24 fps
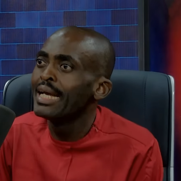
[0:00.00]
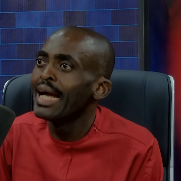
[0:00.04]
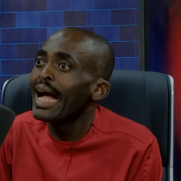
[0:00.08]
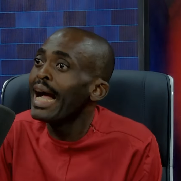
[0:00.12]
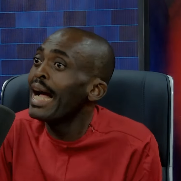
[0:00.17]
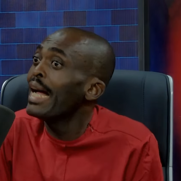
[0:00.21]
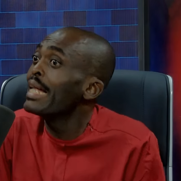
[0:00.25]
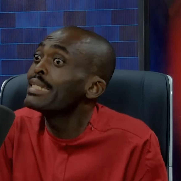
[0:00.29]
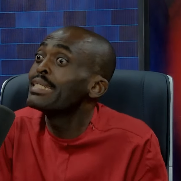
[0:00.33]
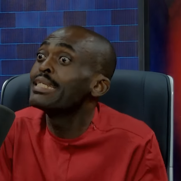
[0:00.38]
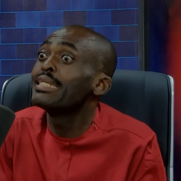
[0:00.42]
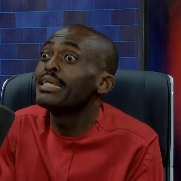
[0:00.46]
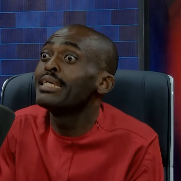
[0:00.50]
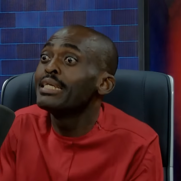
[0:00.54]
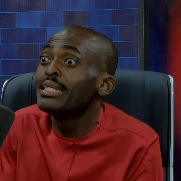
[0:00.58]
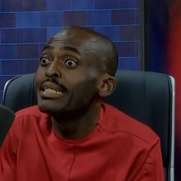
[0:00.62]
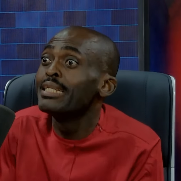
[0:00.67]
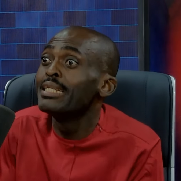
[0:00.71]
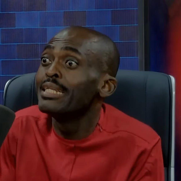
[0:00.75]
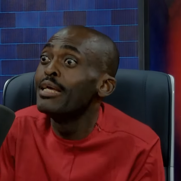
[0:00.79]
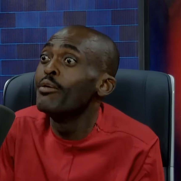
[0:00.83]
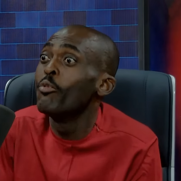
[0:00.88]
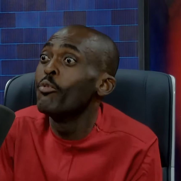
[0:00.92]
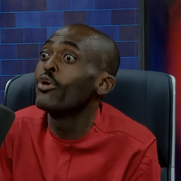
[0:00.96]
And
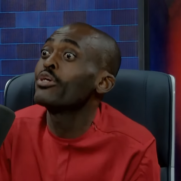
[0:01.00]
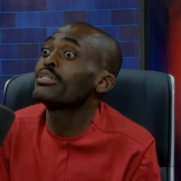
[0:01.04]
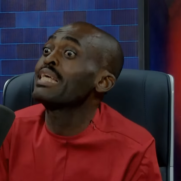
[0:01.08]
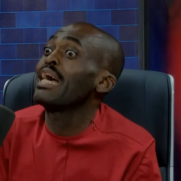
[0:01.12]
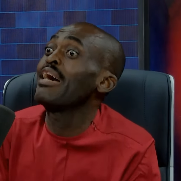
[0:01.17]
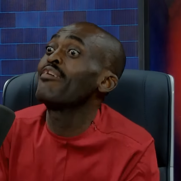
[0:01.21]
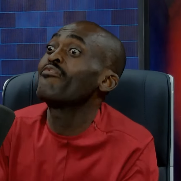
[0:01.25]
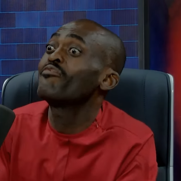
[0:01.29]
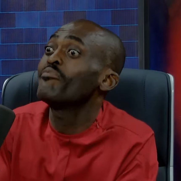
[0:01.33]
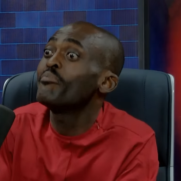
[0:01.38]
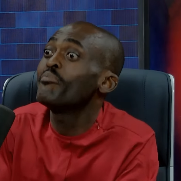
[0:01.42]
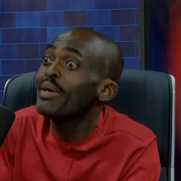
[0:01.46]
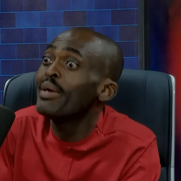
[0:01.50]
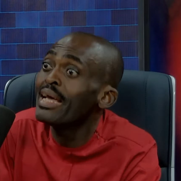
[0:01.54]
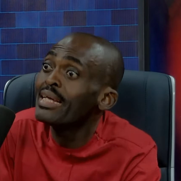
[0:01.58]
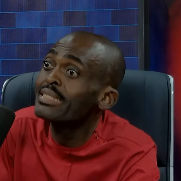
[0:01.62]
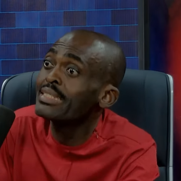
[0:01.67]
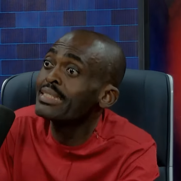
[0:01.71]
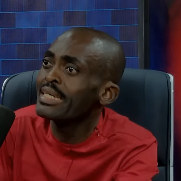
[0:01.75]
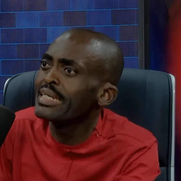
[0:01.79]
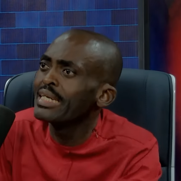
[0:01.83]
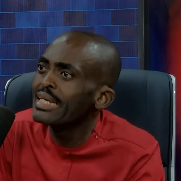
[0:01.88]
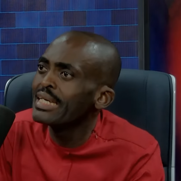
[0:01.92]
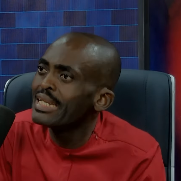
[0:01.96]
they must have met
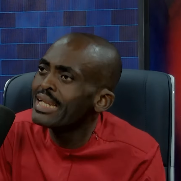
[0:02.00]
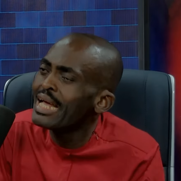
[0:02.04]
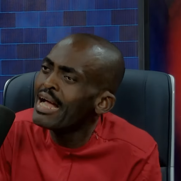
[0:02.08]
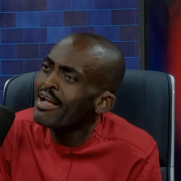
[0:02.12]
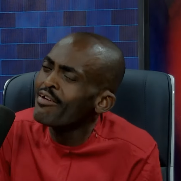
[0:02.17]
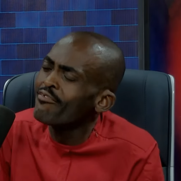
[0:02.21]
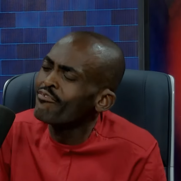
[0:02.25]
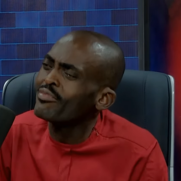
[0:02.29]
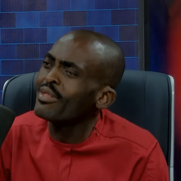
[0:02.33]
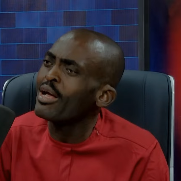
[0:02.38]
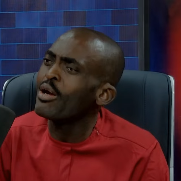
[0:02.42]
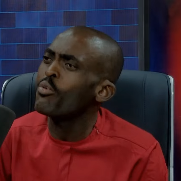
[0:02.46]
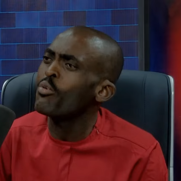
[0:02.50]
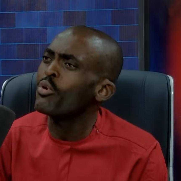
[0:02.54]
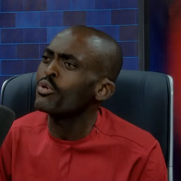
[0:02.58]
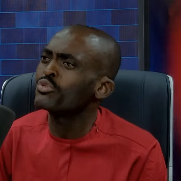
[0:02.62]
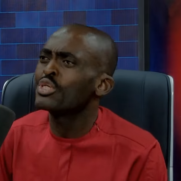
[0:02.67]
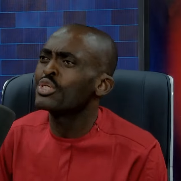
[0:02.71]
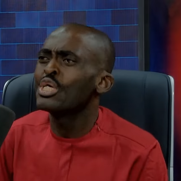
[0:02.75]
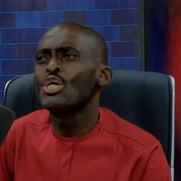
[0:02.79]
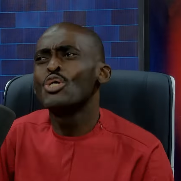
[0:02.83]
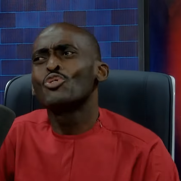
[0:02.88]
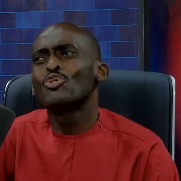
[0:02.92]
again afterwards.